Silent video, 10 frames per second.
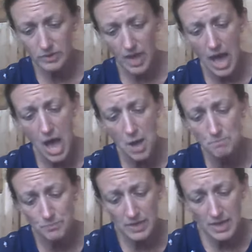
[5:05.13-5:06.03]

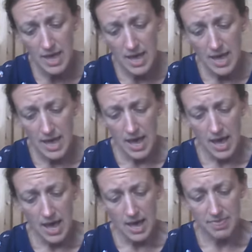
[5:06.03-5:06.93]
Um,
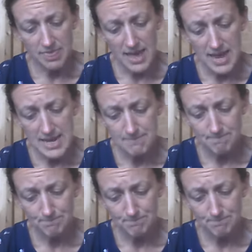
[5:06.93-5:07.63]
they